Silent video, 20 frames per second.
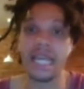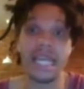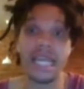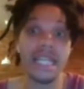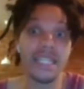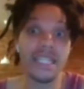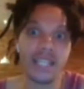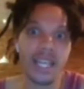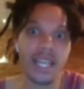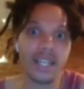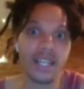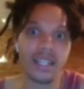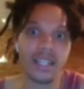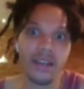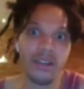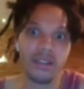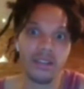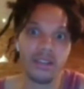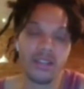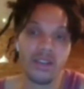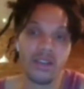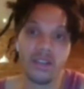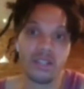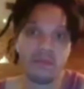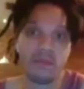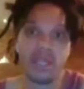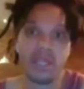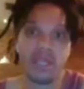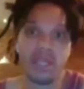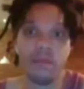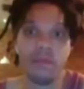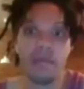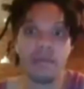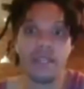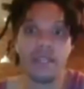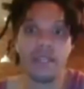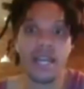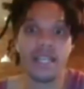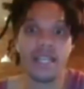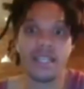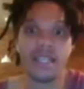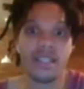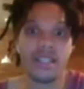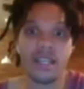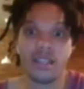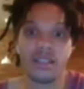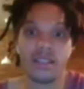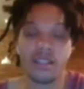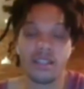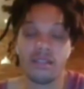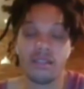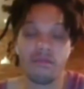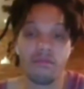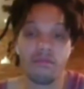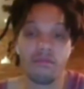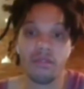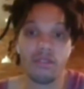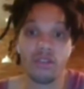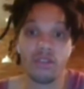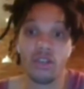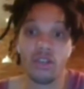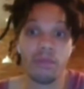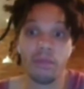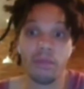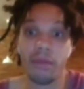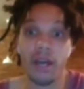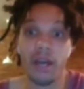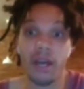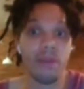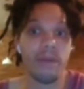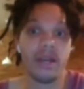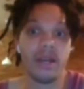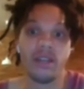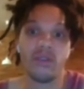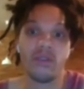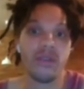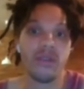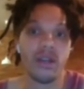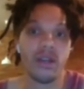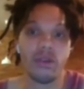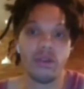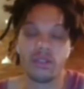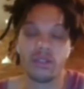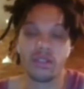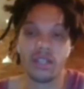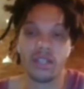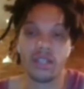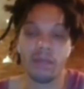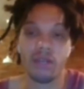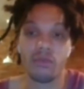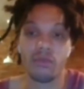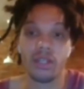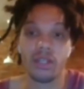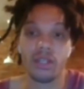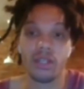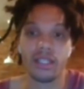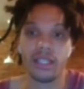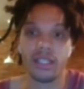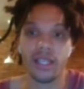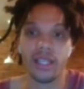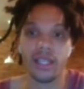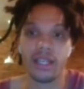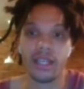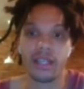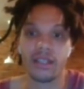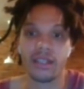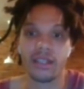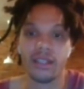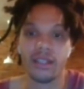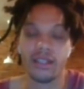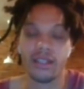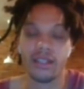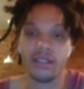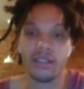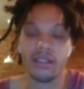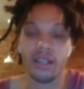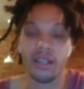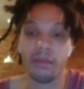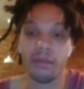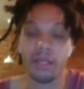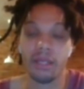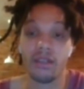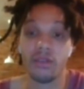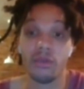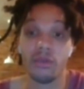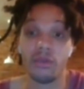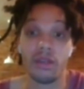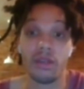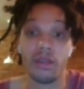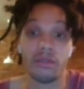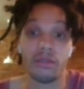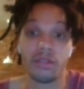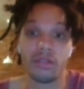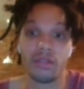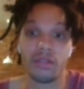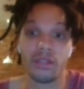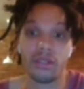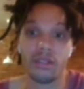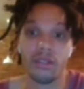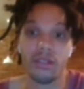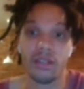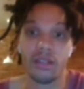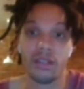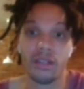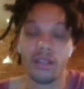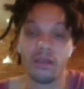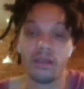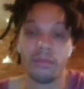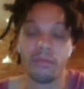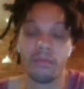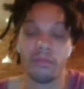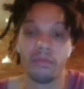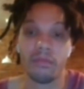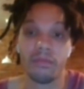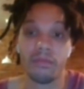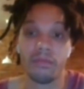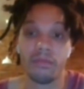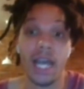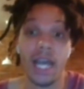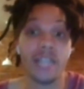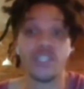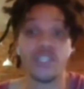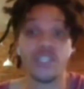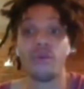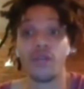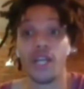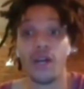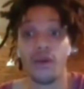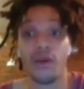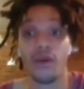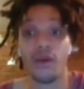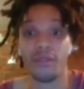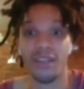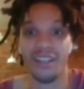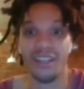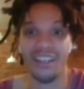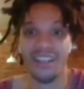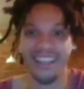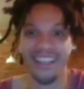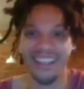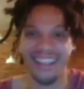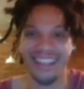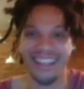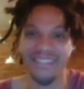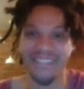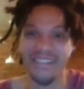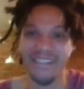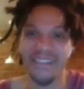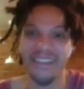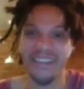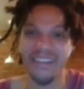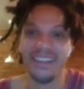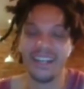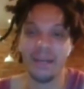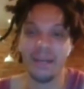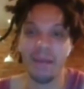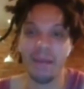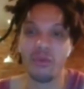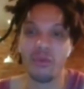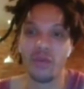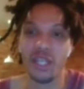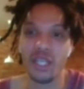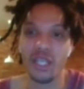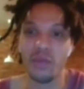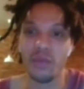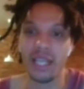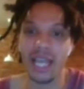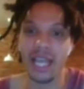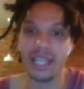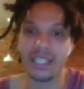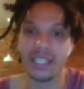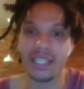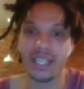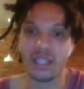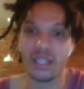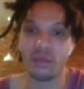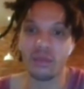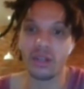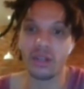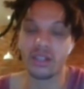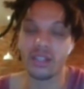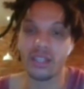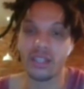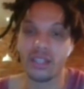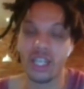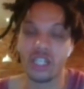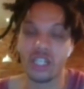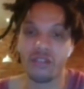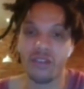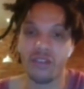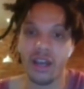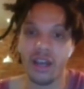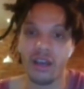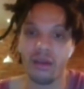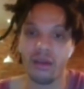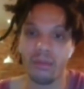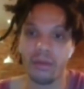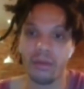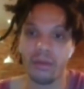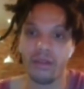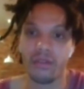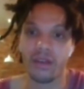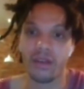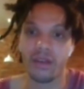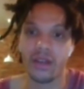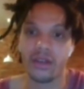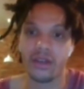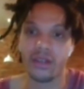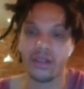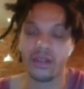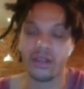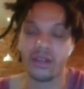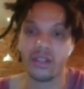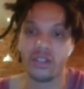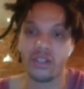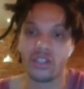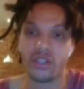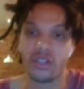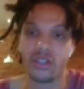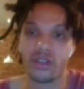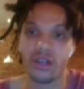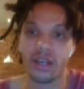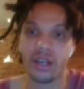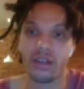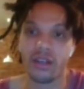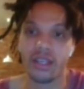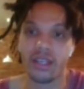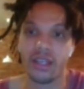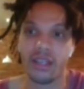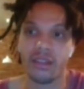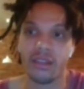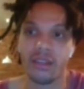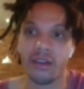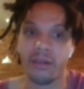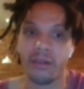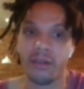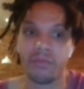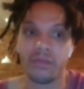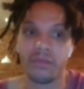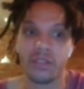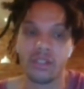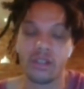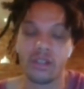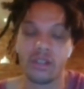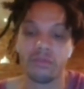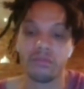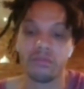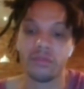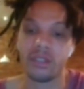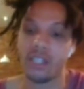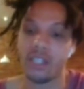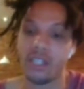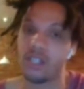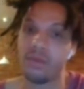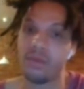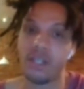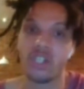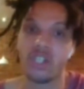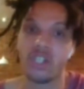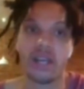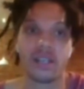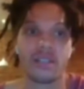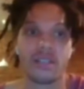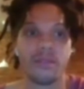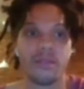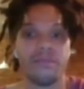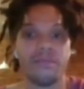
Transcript: instinct tells me that maybe knight e6 could be better, but who knows? I mean, really, like, I mean, who knows? I don't know. I really would like to get the rook to the h file, but I'm not sure how to get there. So needs to be checked.